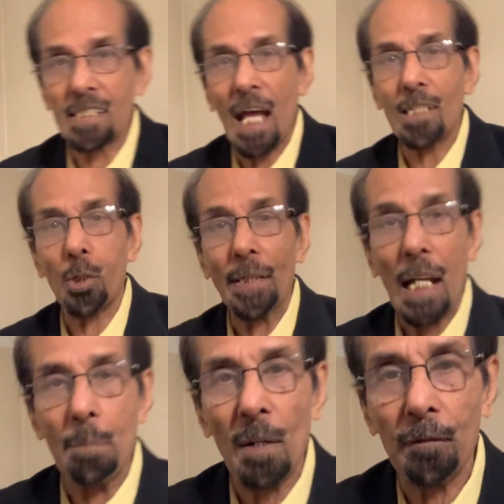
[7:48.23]
also a
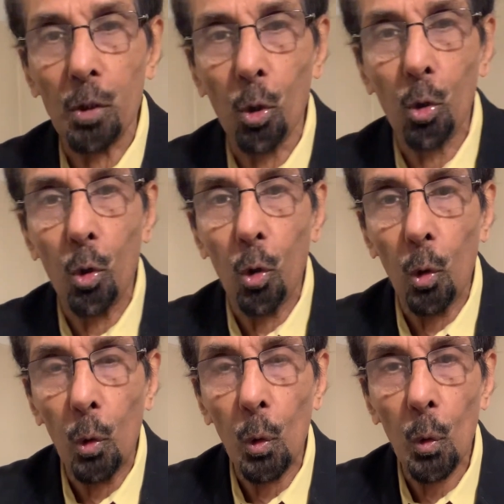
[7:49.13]
type of
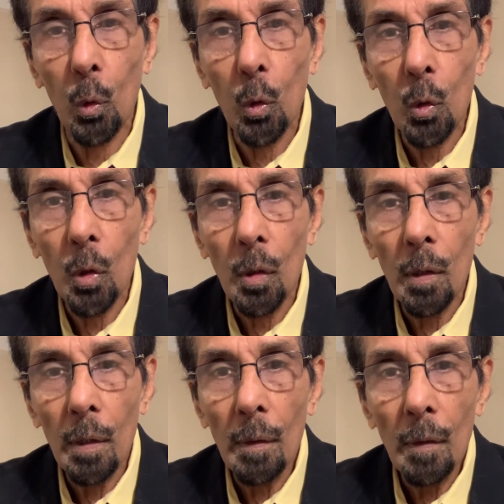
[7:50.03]
logo.
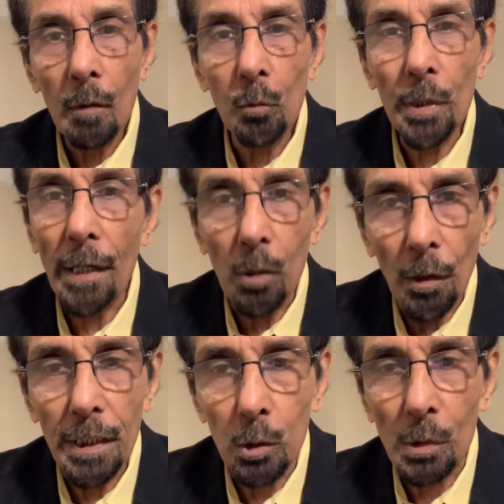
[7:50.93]
We are
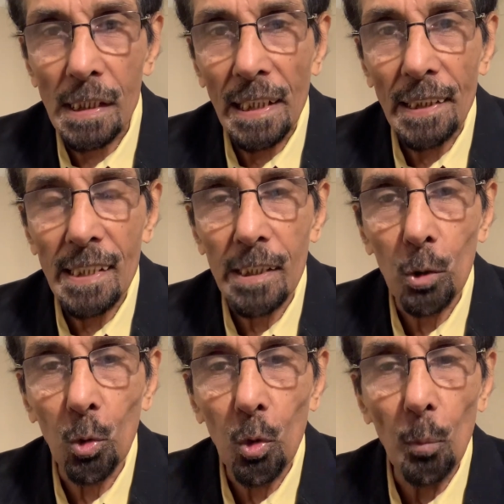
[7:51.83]
not using it as a
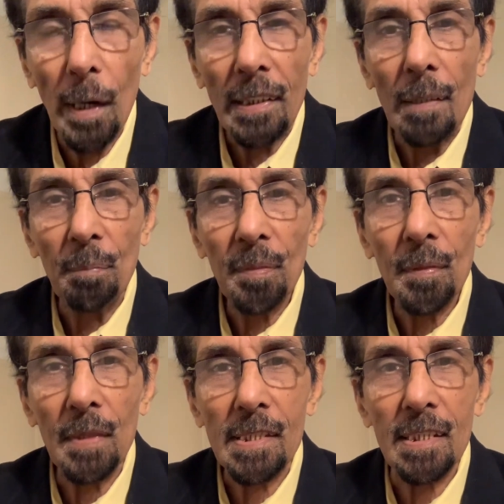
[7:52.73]
logo, but
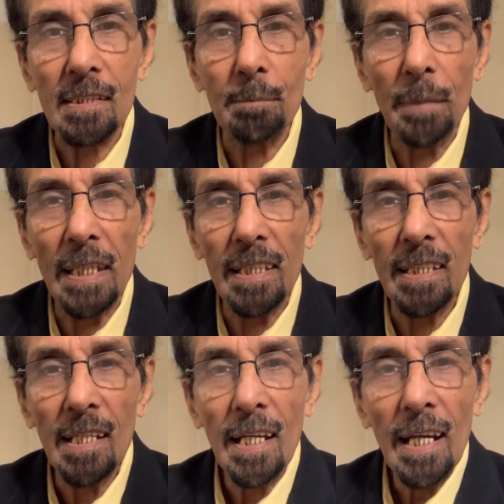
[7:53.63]
this is me,
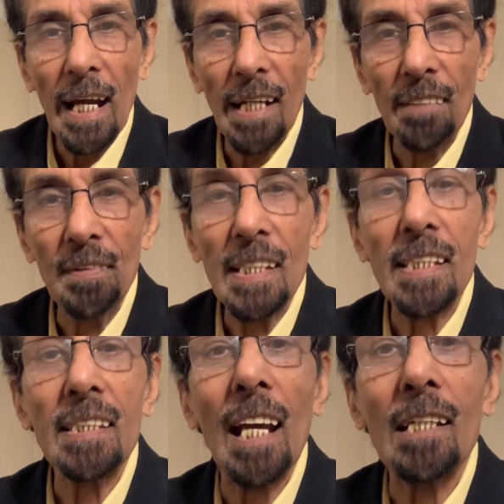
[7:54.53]
and this
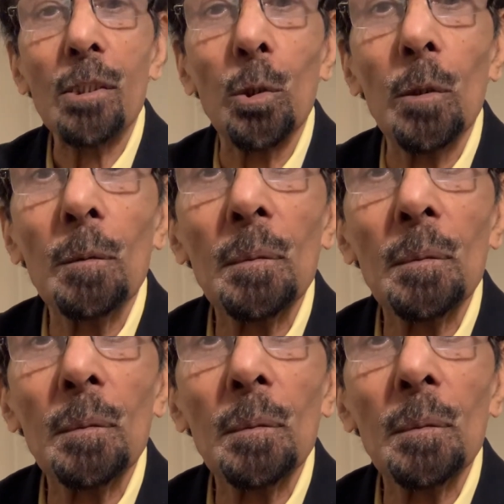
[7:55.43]
is also.